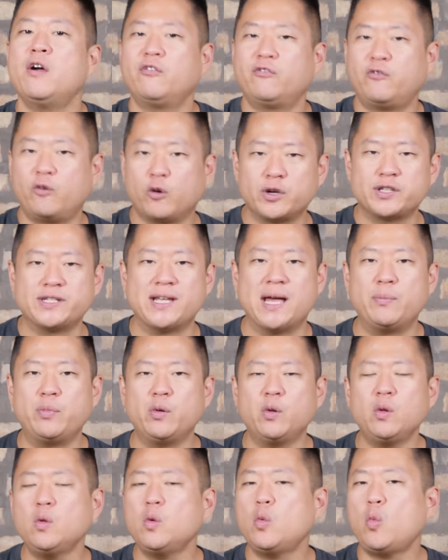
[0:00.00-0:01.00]
For
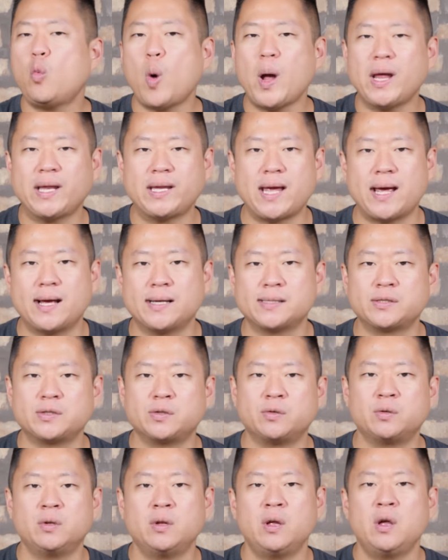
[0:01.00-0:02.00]
example, White
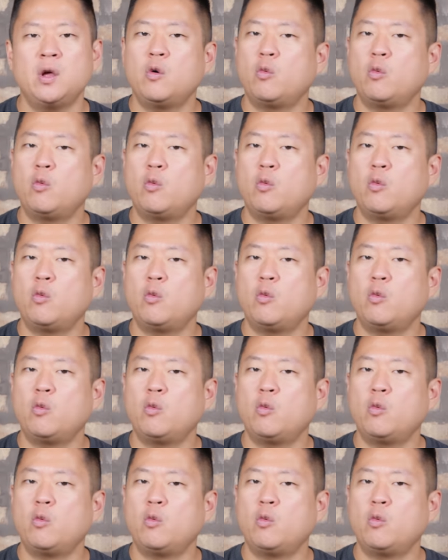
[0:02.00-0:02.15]
Castle.